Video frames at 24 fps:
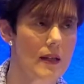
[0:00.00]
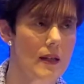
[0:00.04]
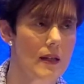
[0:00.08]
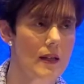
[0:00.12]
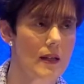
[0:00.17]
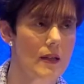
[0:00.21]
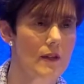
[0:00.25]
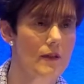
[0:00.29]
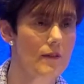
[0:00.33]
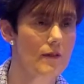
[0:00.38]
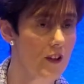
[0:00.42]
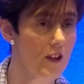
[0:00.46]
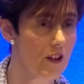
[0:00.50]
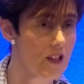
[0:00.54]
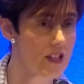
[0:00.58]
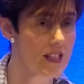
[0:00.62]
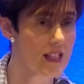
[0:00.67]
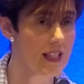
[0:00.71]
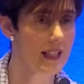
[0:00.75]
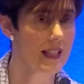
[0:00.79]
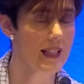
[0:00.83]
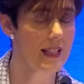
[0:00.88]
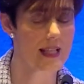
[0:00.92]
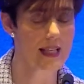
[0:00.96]

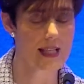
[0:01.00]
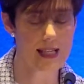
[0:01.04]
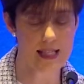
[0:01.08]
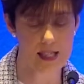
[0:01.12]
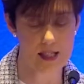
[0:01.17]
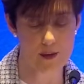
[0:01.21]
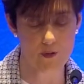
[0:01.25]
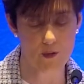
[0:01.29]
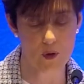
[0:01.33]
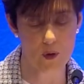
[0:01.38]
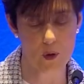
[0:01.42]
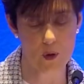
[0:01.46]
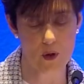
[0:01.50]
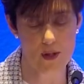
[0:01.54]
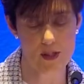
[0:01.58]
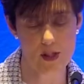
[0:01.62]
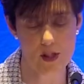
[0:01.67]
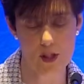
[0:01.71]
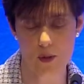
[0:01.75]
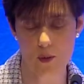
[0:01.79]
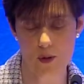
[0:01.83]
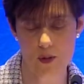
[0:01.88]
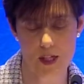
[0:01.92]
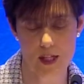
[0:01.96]
Funding is, of course,
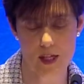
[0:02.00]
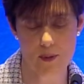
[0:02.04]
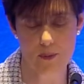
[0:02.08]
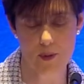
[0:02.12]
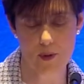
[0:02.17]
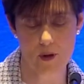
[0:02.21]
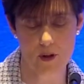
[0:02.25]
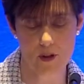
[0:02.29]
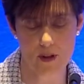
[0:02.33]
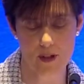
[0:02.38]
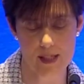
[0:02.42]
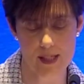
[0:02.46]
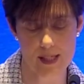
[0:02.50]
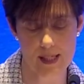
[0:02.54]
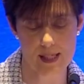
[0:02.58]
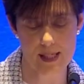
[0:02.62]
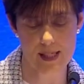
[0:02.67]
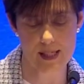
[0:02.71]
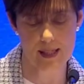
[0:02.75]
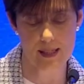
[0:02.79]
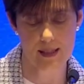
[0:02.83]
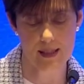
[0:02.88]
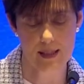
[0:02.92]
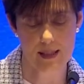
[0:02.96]
hugely important,
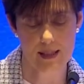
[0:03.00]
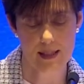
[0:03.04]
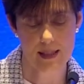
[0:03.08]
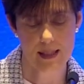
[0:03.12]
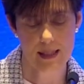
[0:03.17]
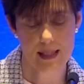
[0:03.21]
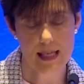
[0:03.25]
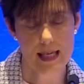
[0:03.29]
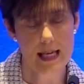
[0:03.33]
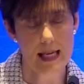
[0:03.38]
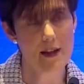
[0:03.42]
and the